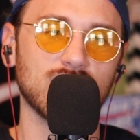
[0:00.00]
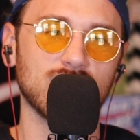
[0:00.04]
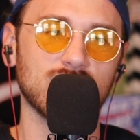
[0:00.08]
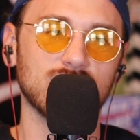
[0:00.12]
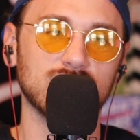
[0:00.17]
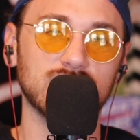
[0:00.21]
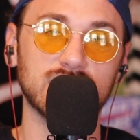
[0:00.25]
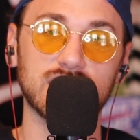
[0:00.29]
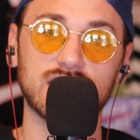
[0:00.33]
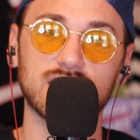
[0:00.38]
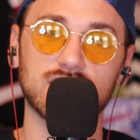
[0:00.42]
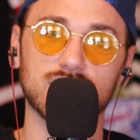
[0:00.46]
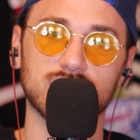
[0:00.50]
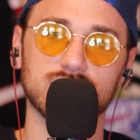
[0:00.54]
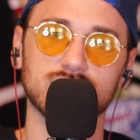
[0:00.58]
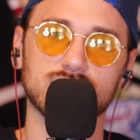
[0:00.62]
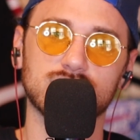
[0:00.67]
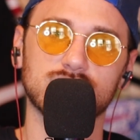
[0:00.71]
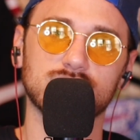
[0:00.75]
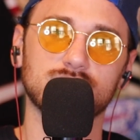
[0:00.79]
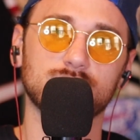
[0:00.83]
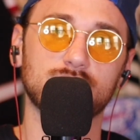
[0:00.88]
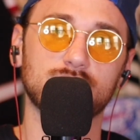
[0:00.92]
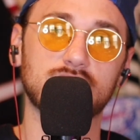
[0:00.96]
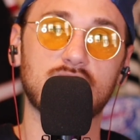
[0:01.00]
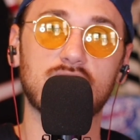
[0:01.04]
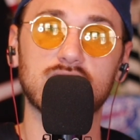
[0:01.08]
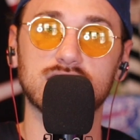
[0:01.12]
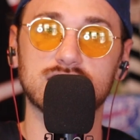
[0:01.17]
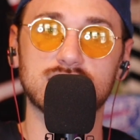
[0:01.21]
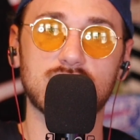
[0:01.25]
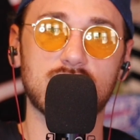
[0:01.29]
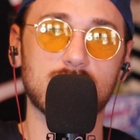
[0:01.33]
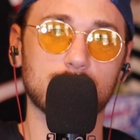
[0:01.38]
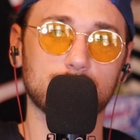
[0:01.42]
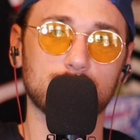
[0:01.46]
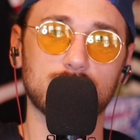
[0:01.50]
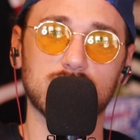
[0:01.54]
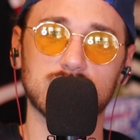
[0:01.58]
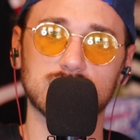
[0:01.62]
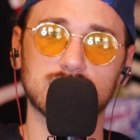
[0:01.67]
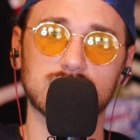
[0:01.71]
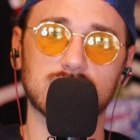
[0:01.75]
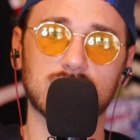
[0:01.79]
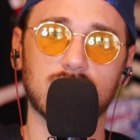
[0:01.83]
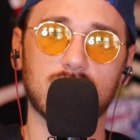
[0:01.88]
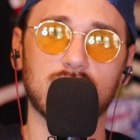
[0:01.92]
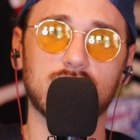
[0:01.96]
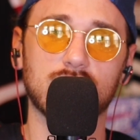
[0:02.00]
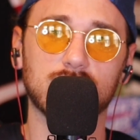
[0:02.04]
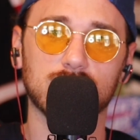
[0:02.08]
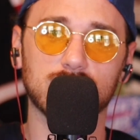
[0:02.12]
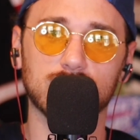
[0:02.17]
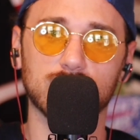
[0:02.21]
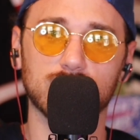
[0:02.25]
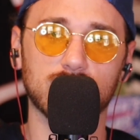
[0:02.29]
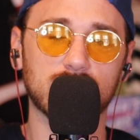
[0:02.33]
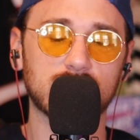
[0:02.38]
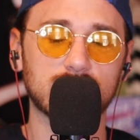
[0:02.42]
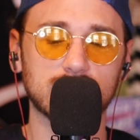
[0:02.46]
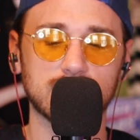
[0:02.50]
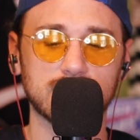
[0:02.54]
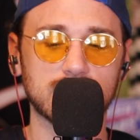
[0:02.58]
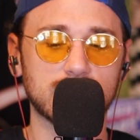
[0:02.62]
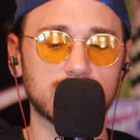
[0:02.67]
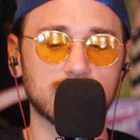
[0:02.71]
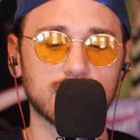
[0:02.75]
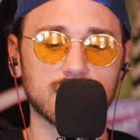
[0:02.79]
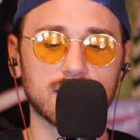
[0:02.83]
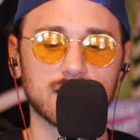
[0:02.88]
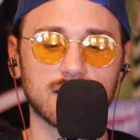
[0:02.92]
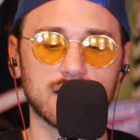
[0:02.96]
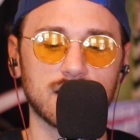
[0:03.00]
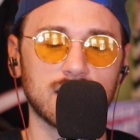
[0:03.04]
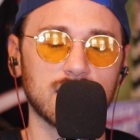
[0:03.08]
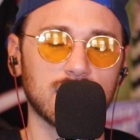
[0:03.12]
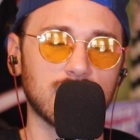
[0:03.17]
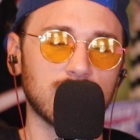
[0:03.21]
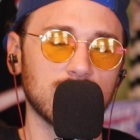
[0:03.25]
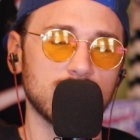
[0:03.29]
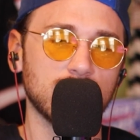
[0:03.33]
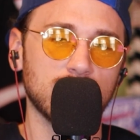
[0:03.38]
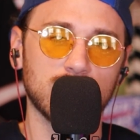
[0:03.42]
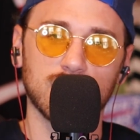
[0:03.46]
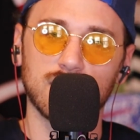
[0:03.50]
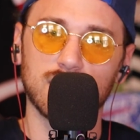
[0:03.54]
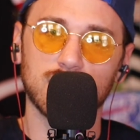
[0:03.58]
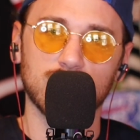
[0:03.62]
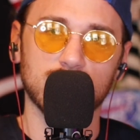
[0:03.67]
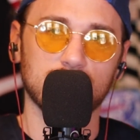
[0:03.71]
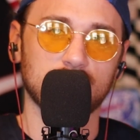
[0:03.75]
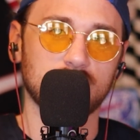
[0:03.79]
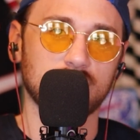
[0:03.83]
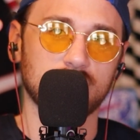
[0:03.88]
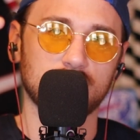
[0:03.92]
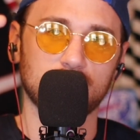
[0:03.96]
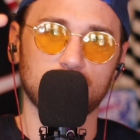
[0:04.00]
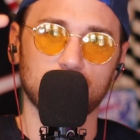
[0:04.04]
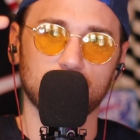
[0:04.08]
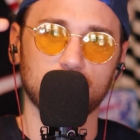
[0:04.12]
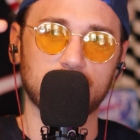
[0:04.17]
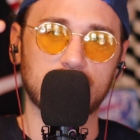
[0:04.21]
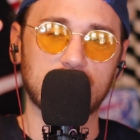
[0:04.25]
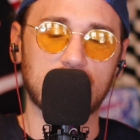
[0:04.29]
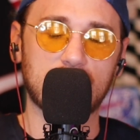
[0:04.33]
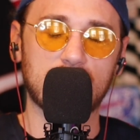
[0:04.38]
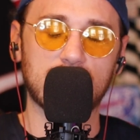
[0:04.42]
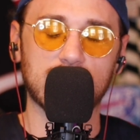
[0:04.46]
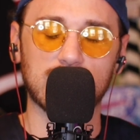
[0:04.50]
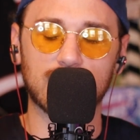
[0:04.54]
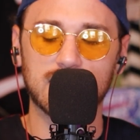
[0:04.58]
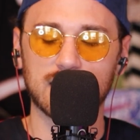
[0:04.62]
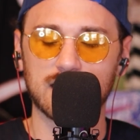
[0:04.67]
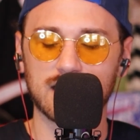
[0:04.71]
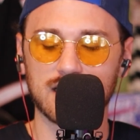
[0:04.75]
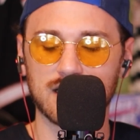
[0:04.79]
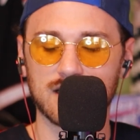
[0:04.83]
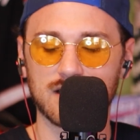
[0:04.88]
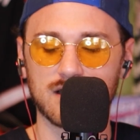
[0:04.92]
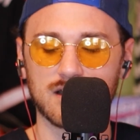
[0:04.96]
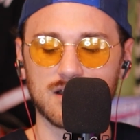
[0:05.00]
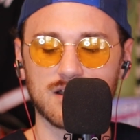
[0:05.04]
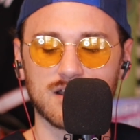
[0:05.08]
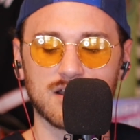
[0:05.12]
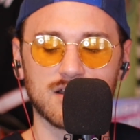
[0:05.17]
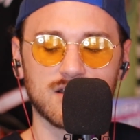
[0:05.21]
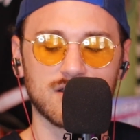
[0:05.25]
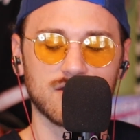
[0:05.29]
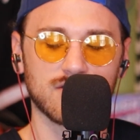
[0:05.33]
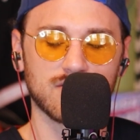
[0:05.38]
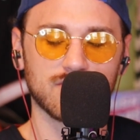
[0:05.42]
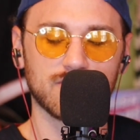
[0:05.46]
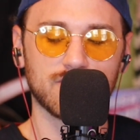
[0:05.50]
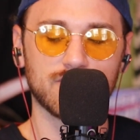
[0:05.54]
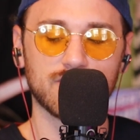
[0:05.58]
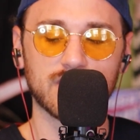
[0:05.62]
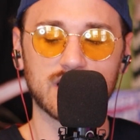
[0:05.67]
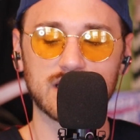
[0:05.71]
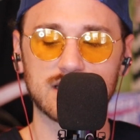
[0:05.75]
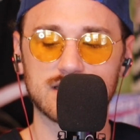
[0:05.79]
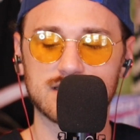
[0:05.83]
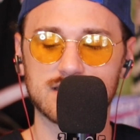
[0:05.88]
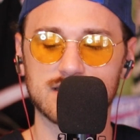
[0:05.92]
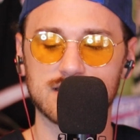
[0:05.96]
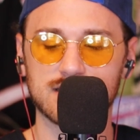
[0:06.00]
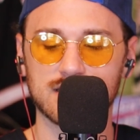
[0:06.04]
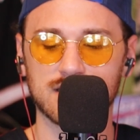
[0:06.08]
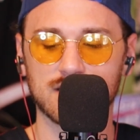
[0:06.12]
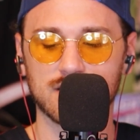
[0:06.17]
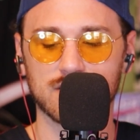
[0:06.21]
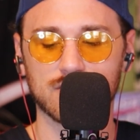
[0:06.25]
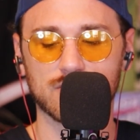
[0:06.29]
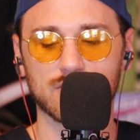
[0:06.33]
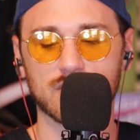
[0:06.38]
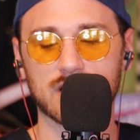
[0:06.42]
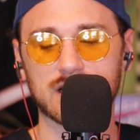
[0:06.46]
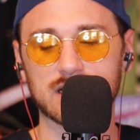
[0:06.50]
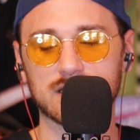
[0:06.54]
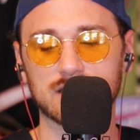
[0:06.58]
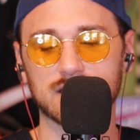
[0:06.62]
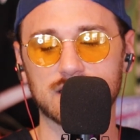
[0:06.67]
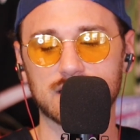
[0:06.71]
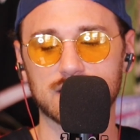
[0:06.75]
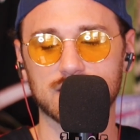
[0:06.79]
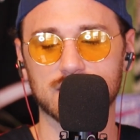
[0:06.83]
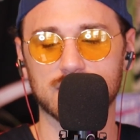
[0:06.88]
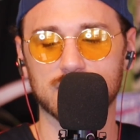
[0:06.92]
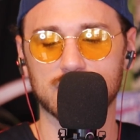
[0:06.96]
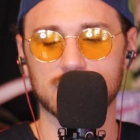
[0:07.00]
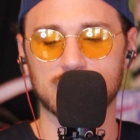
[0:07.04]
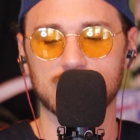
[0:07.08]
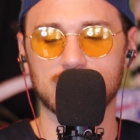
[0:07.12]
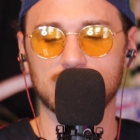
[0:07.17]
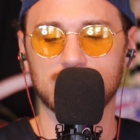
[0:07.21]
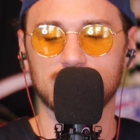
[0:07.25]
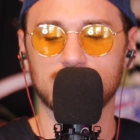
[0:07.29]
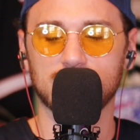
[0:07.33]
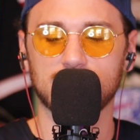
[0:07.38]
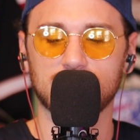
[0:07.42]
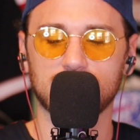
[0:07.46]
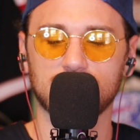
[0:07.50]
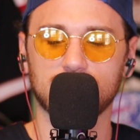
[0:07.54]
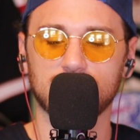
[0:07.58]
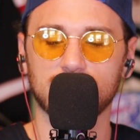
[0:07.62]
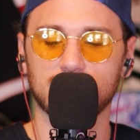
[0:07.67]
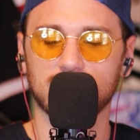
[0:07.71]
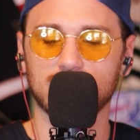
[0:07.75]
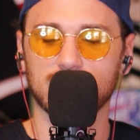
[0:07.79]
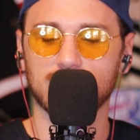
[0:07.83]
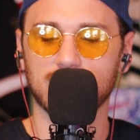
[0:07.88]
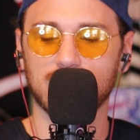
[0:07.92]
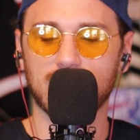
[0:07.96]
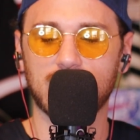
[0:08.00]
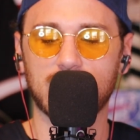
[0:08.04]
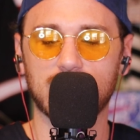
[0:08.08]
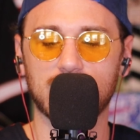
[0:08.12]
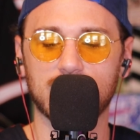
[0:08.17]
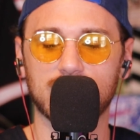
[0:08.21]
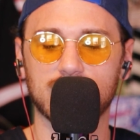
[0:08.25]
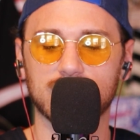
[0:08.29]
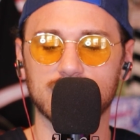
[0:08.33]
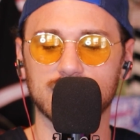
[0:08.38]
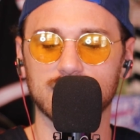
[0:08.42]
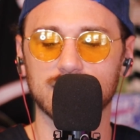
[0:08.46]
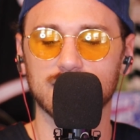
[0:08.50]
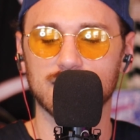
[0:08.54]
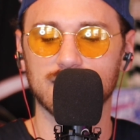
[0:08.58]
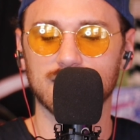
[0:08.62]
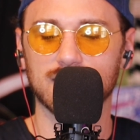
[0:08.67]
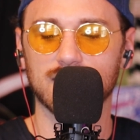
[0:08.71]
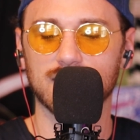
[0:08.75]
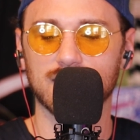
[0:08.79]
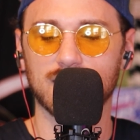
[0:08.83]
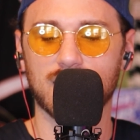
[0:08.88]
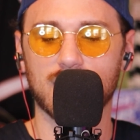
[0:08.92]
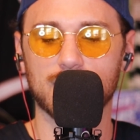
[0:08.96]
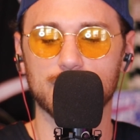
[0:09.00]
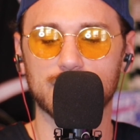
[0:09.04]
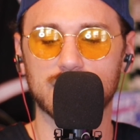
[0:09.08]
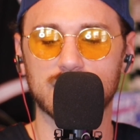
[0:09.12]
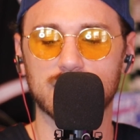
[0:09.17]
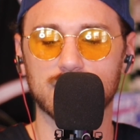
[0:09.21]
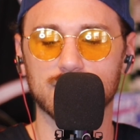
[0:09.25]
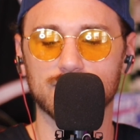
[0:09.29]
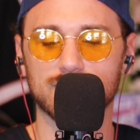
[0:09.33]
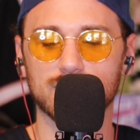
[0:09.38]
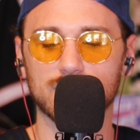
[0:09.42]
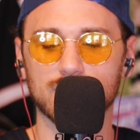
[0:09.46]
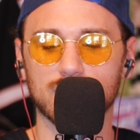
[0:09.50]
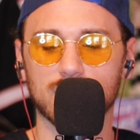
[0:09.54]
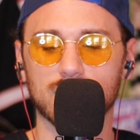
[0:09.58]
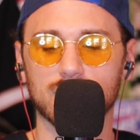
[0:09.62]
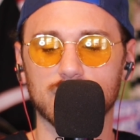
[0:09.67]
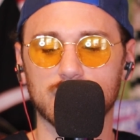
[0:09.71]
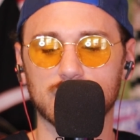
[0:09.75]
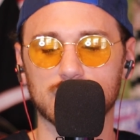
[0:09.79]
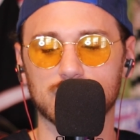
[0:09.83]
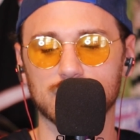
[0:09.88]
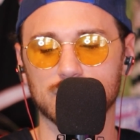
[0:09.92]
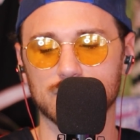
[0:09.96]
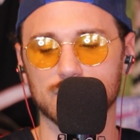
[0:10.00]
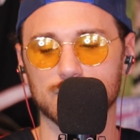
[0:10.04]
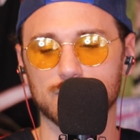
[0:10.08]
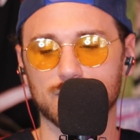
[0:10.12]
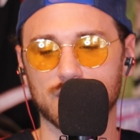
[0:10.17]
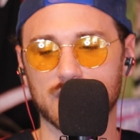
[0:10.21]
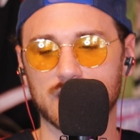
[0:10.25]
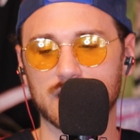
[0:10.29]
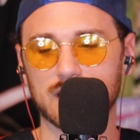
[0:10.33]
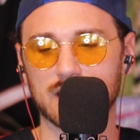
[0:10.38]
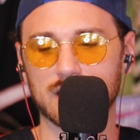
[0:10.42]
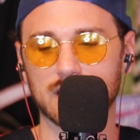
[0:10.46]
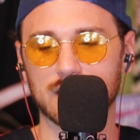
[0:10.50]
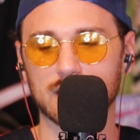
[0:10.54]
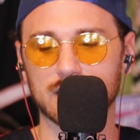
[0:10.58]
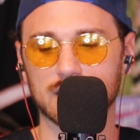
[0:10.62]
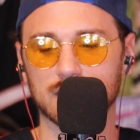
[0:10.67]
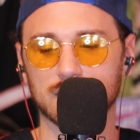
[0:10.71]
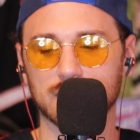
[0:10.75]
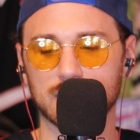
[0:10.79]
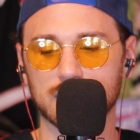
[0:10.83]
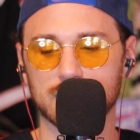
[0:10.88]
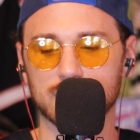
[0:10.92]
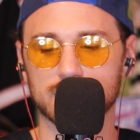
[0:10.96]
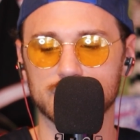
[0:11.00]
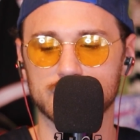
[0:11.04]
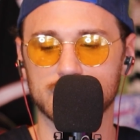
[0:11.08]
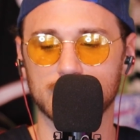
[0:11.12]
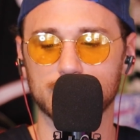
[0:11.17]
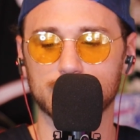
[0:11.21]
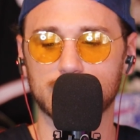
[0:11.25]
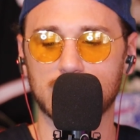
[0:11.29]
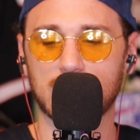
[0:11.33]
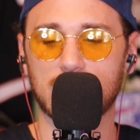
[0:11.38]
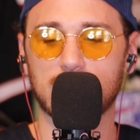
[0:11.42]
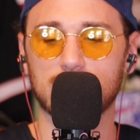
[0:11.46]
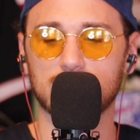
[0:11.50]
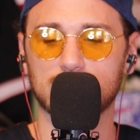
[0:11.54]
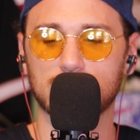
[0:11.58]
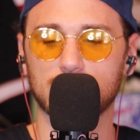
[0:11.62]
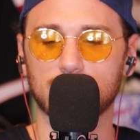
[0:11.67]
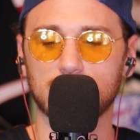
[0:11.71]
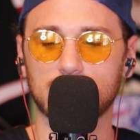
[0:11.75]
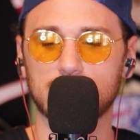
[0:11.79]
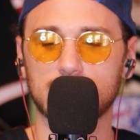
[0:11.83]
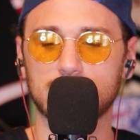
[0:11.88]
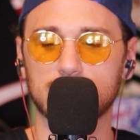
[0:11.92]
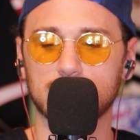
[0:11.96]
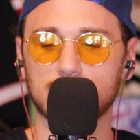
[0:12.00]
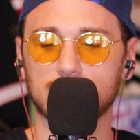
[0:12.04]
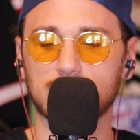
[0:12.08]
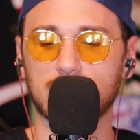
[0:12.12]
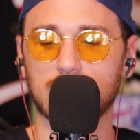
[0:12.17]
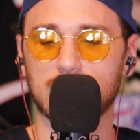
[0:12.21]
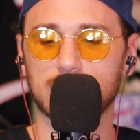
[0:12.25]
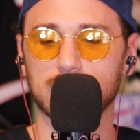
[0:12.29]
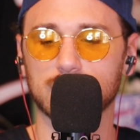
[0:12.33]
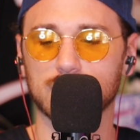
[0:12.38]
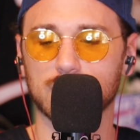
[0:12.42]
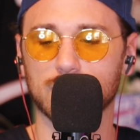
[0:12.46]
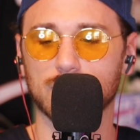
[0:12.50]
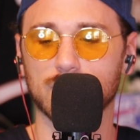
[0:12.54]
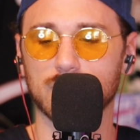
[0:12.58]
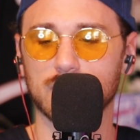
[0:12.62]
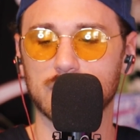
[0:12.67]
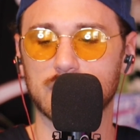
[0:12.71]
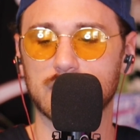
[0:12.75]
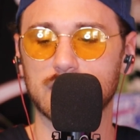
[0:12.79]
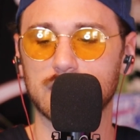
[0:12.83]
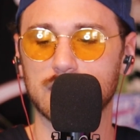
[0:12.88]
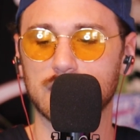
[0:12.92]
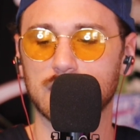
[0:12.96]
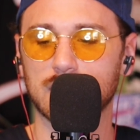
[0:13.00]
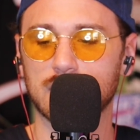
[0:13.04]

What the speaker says: leaders, we got Dak Prescott, great leader. We got Fitz, great leader. And, I mean, if you don't include Brady in the leadership category, you're kind of corny.